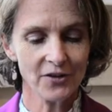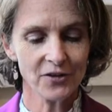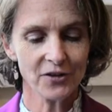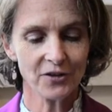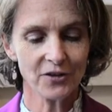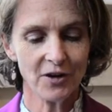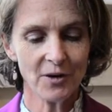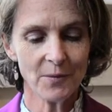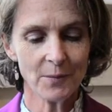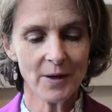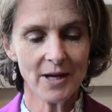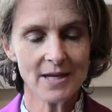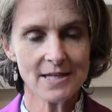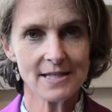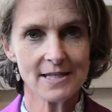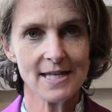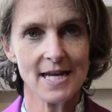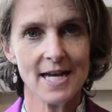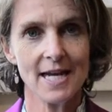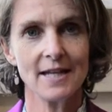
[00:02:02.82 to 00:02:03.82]
start by
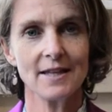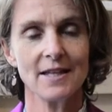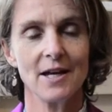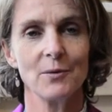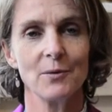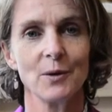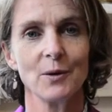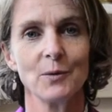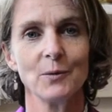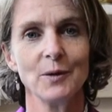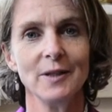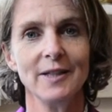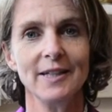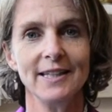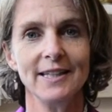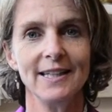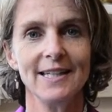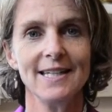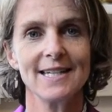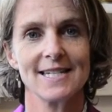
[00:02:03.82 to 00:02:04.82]
saying that we're
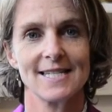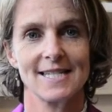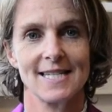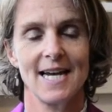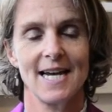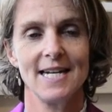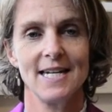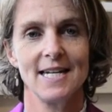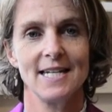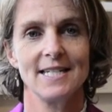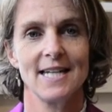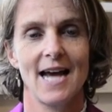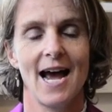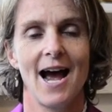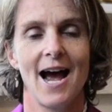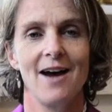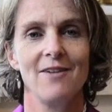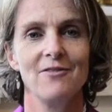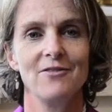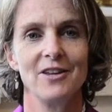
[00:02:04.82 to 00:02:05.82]
really excited to
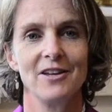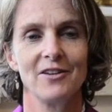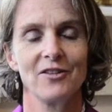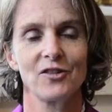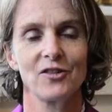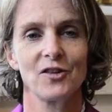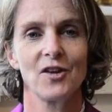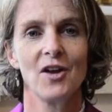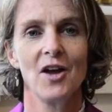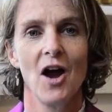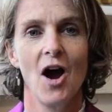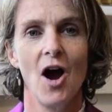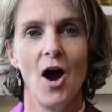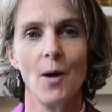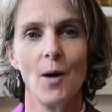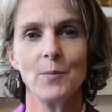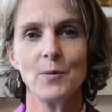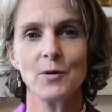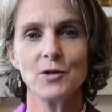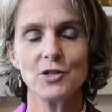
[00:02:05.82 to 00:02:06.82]
have this
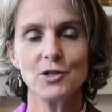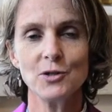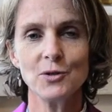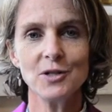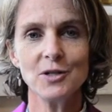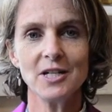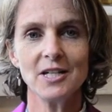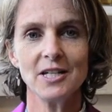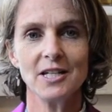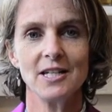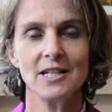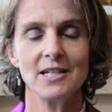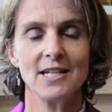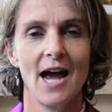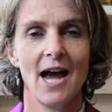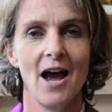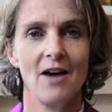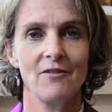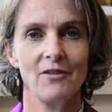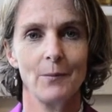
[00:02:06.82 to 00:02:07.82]
opportunity to
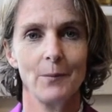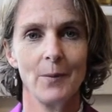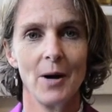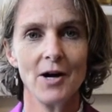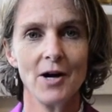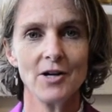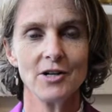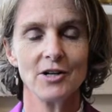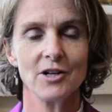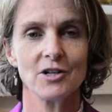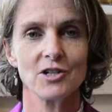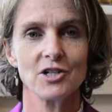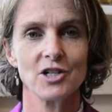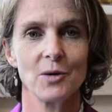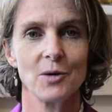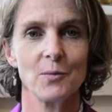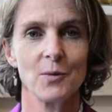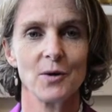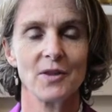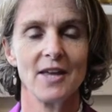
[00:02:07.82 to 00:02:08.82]
have a
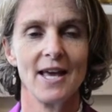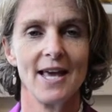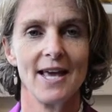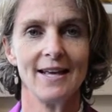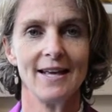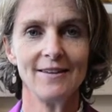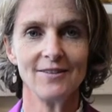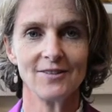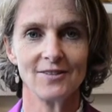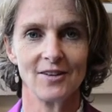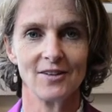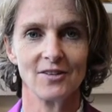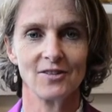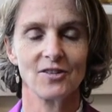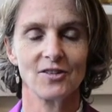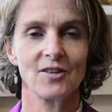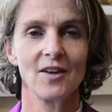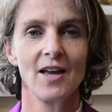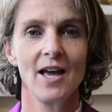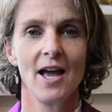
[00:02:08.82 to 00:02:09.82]
partnership with
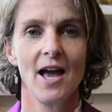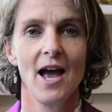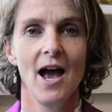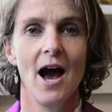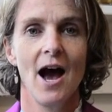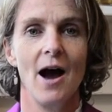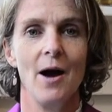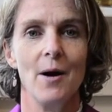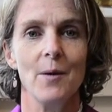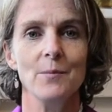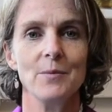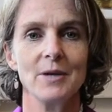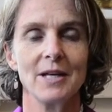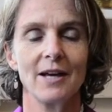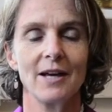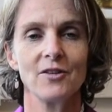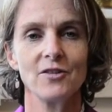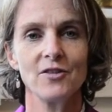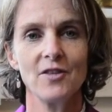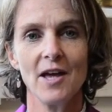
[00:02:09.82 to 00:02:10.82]
ACES.
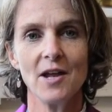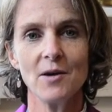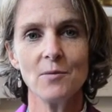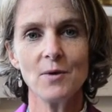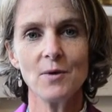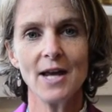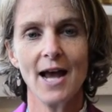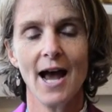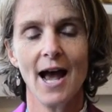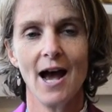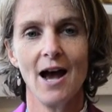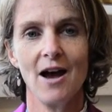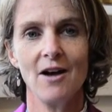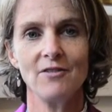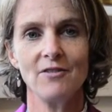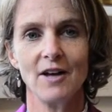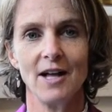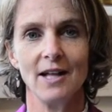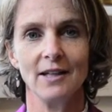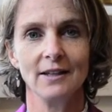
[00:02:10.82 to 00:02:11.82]
Because then we
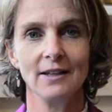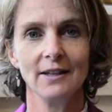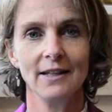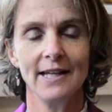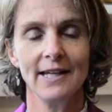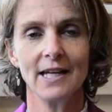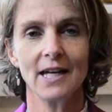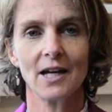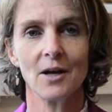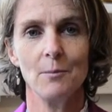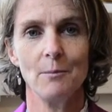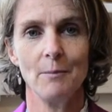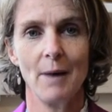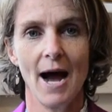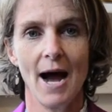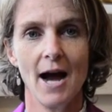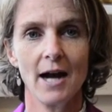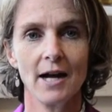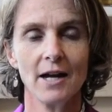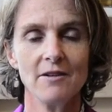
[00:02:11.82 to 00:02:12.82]
have a link
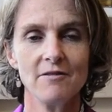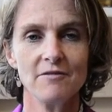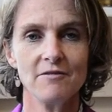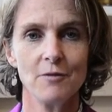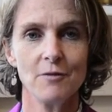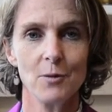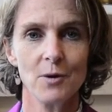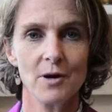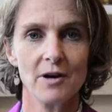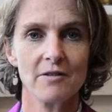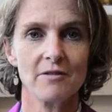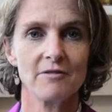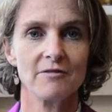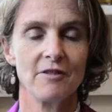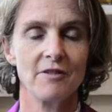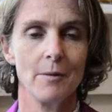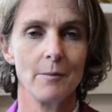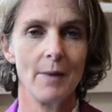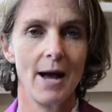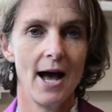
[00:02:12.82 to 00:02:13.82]
back and forth
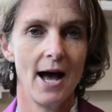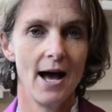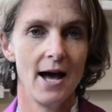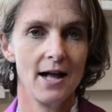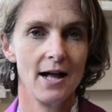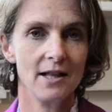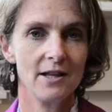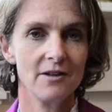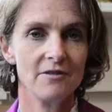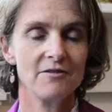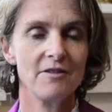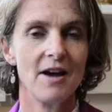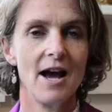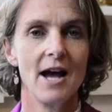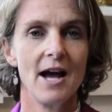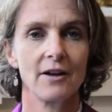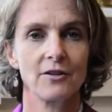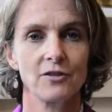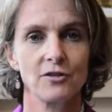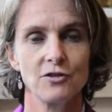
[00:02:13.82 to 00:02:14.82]
from
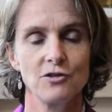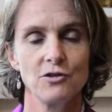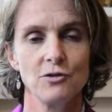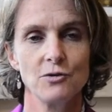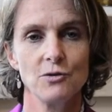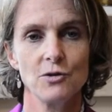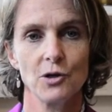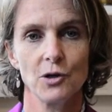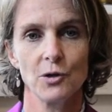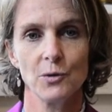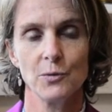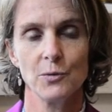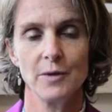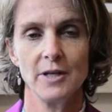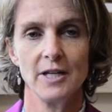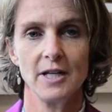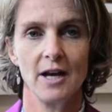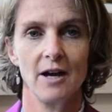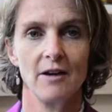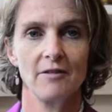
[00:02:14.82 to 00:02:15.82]
Halifax to
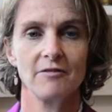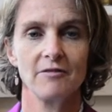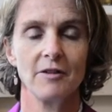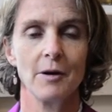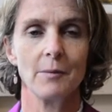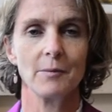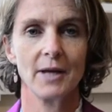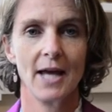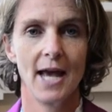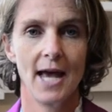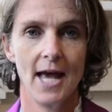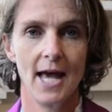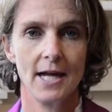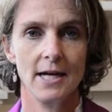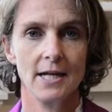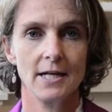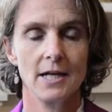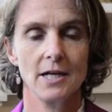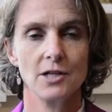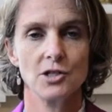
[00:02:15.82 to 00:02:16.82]
Korea, from
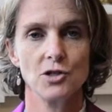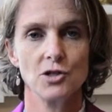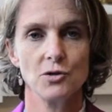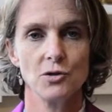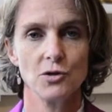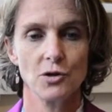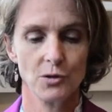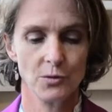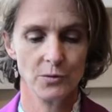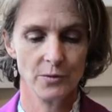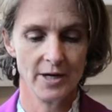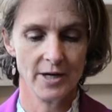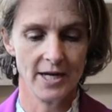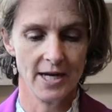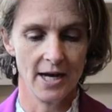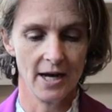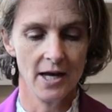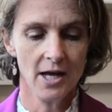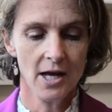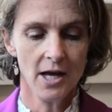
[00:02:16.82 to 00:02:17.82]
Canada to Korea,